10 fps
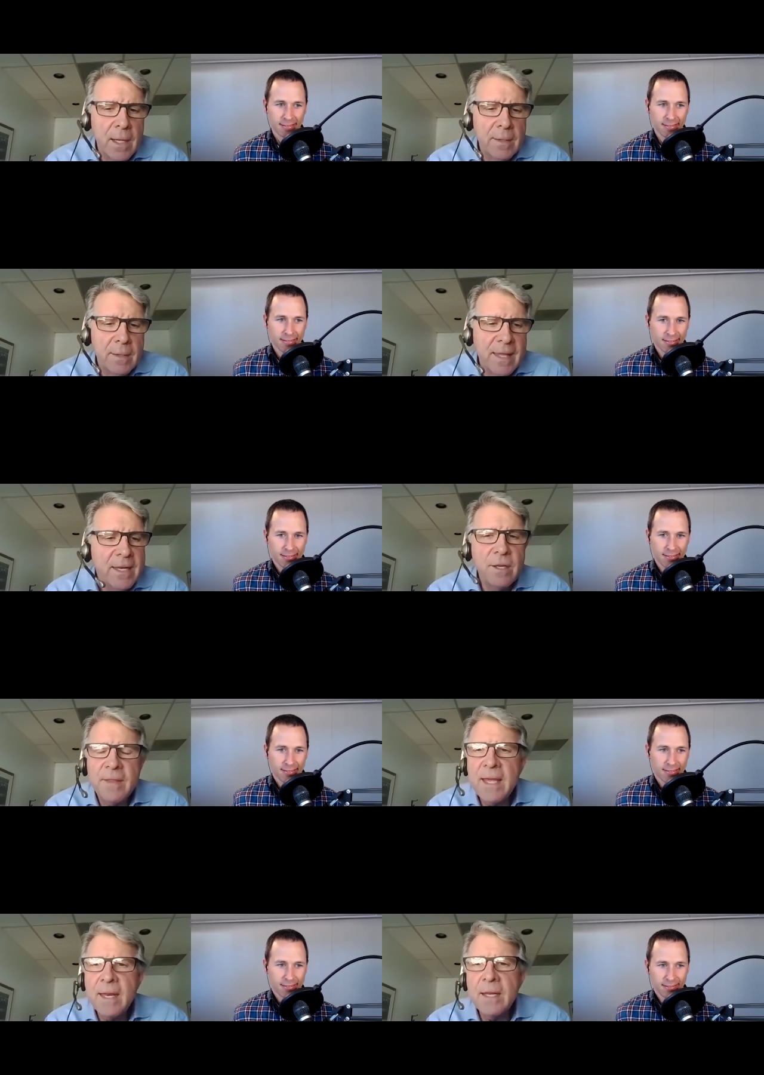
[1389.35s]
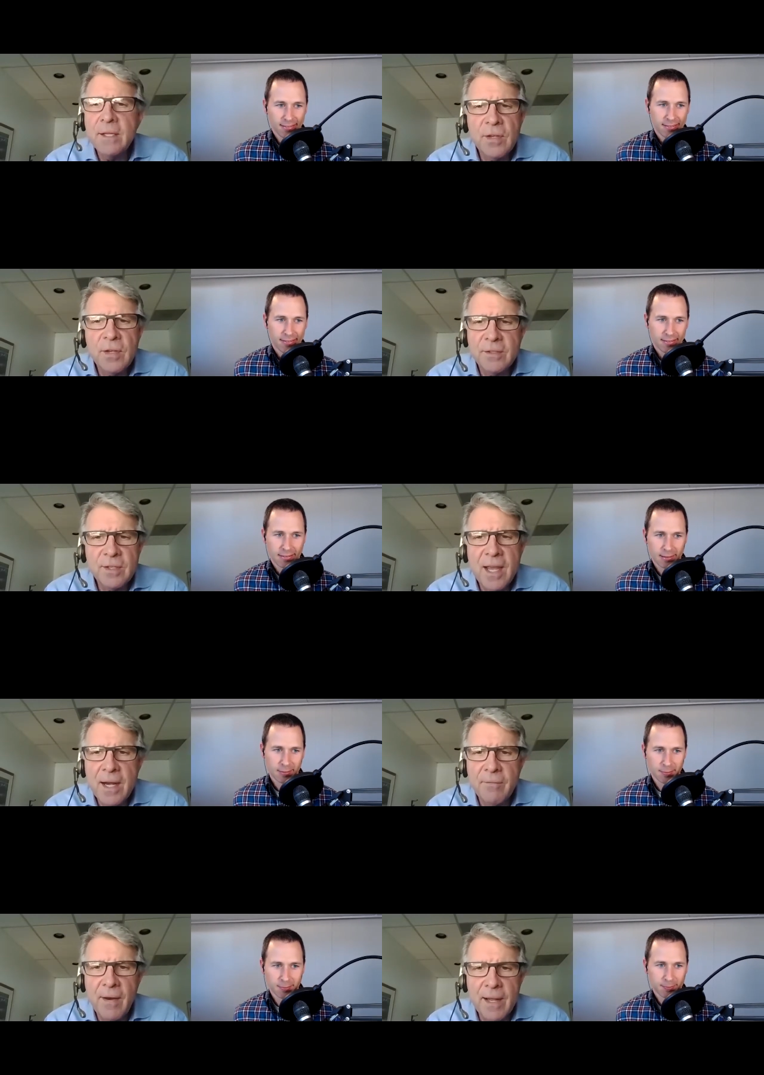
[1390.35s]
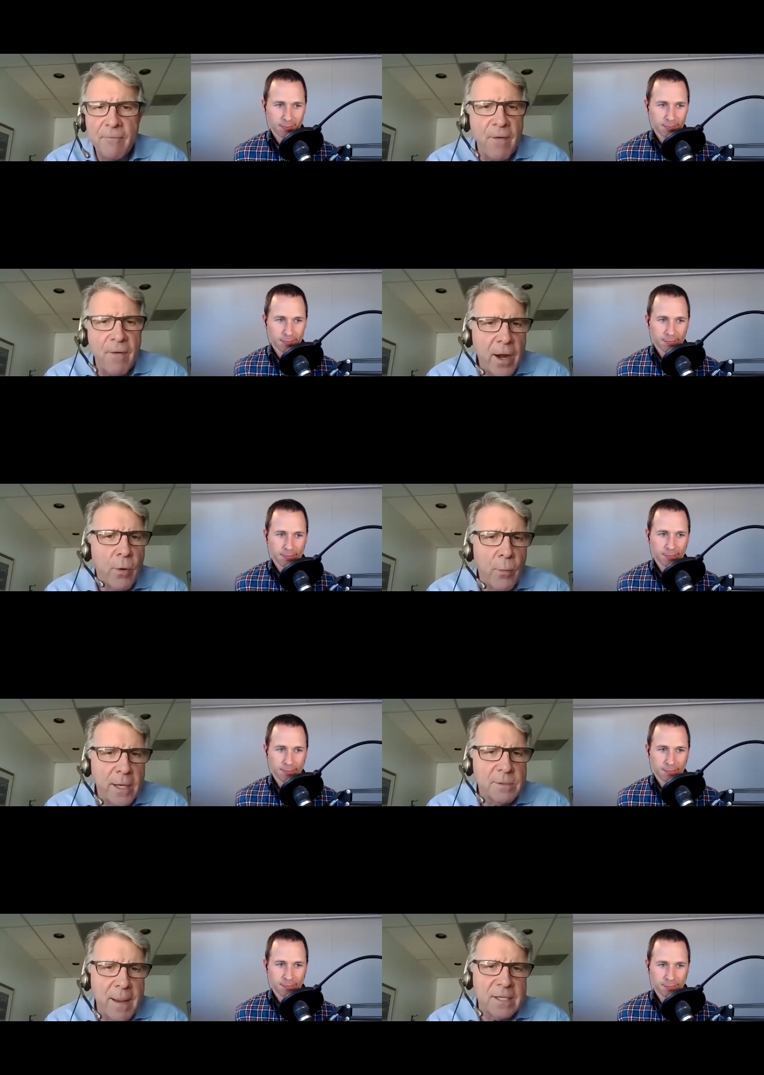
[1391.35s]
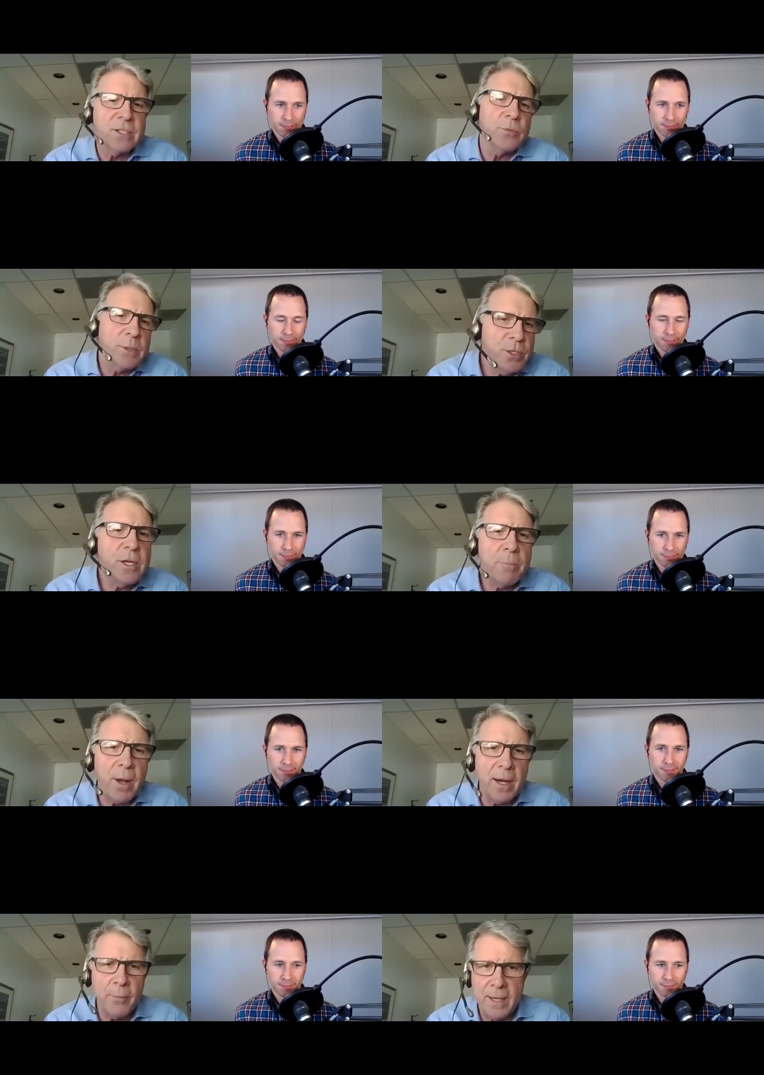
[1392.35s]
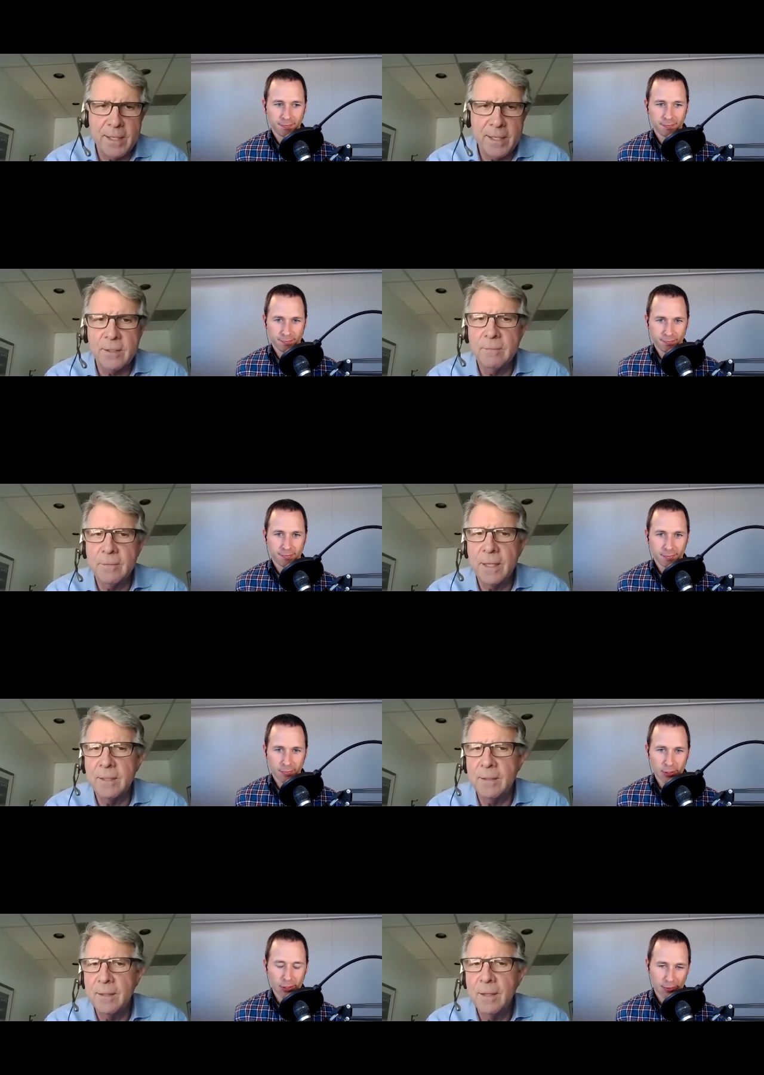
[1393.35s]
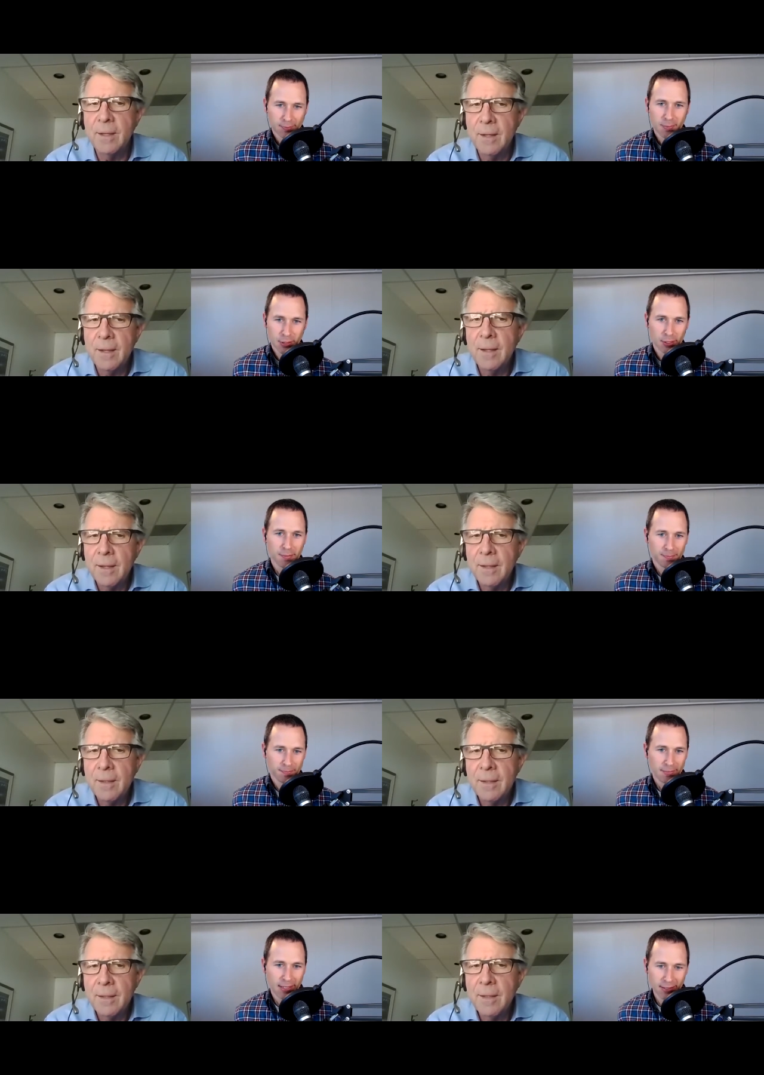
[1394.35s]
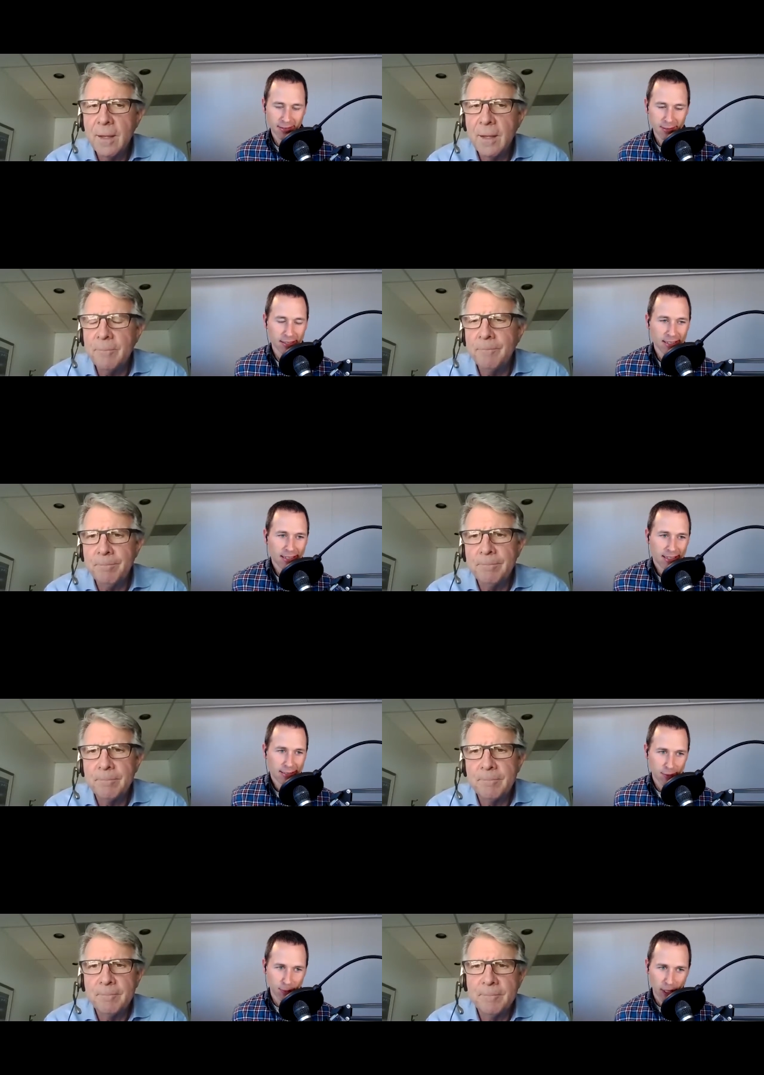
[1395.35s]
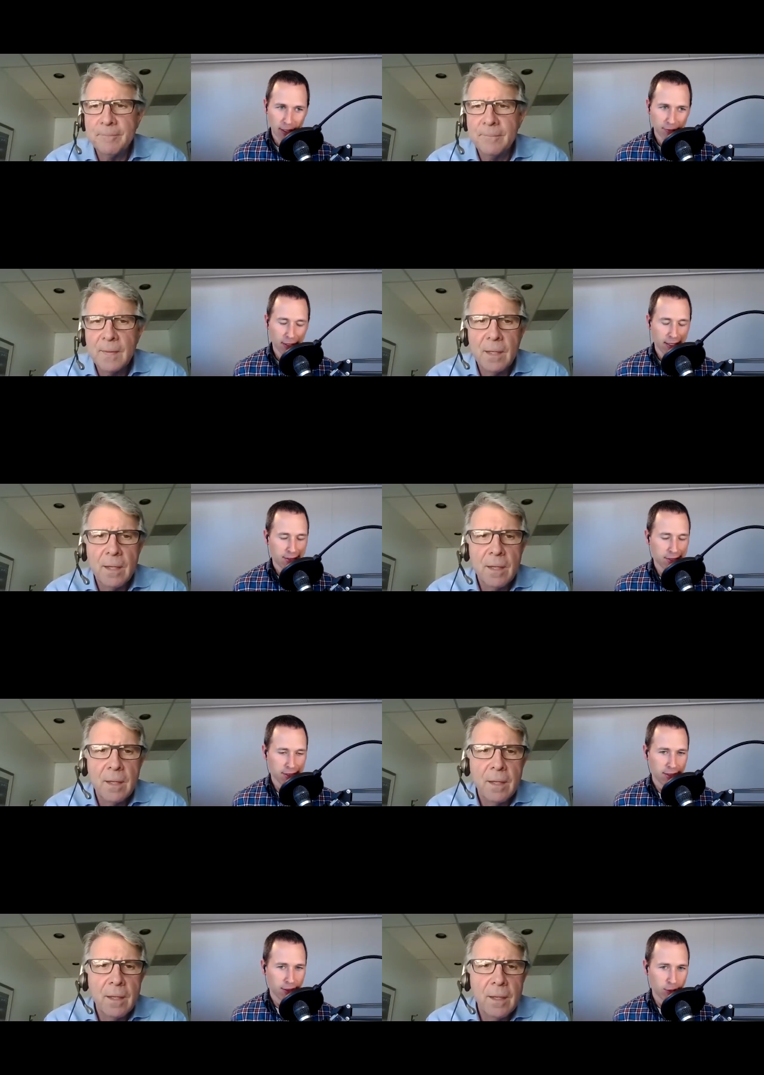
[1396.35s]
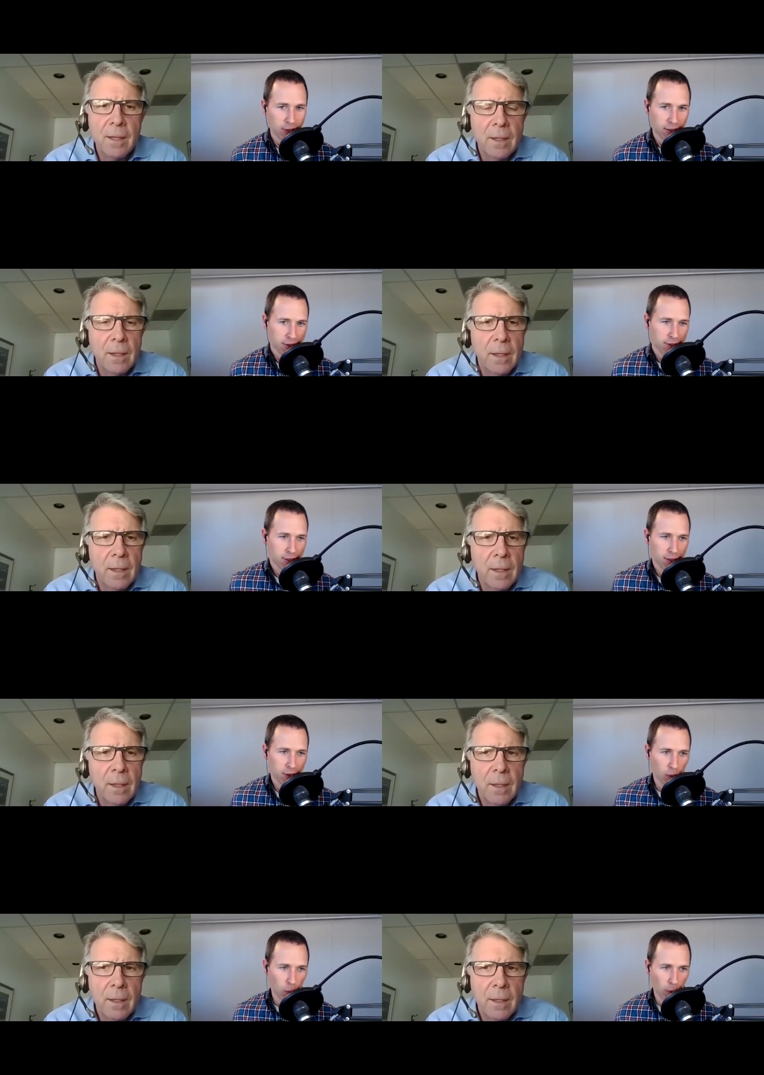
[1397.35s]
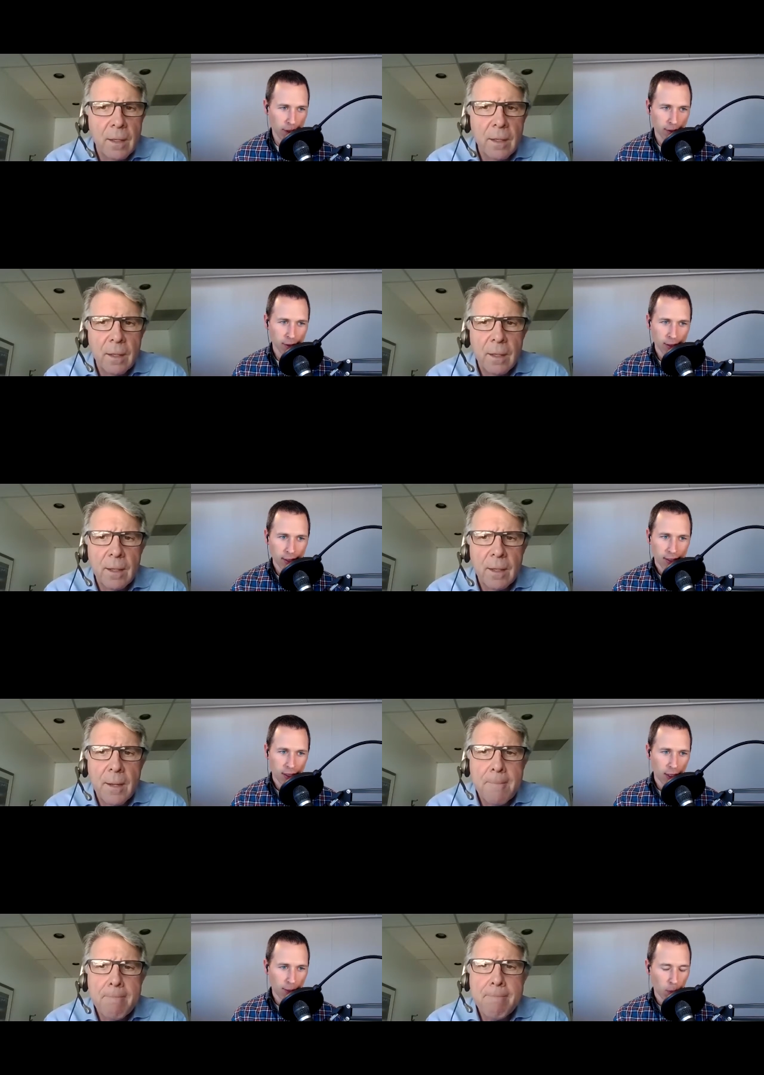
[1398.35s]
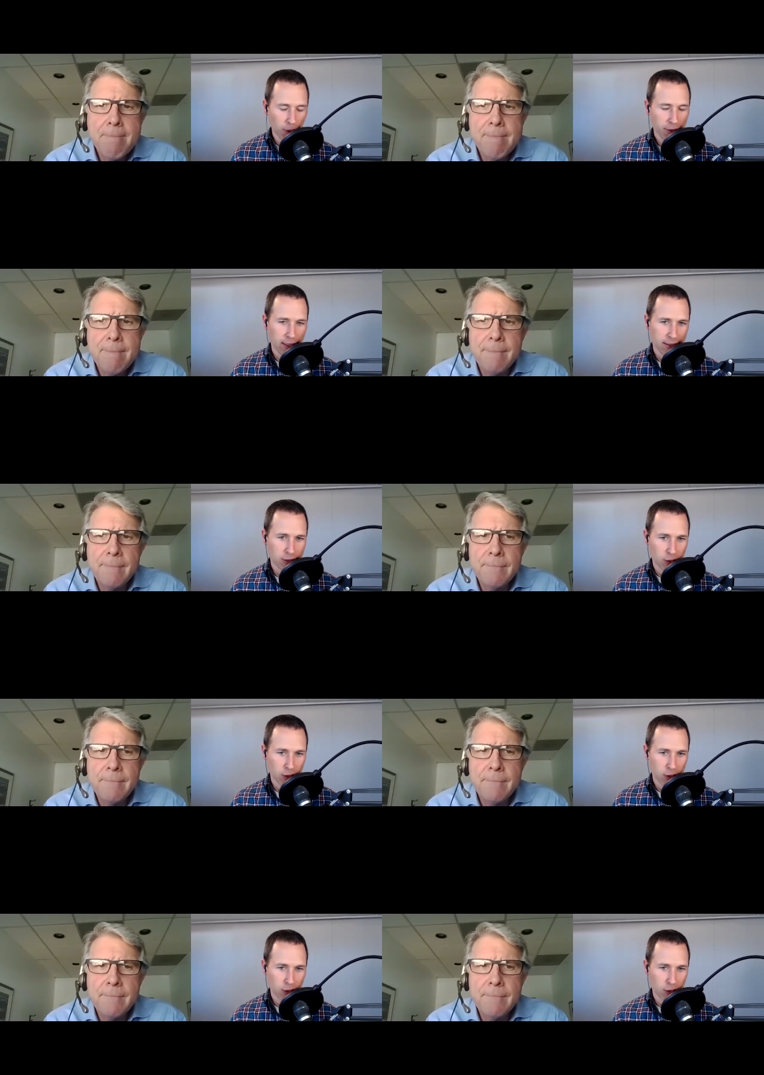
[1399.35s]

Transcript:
Speaker 1: then, then it's it's kind of like a fire rights passage, which you could probably relate to, right?
Speaker 2: Sure, sure. No, yeah. that's that's some great advice. And you know, tell us the the one the number one thing that's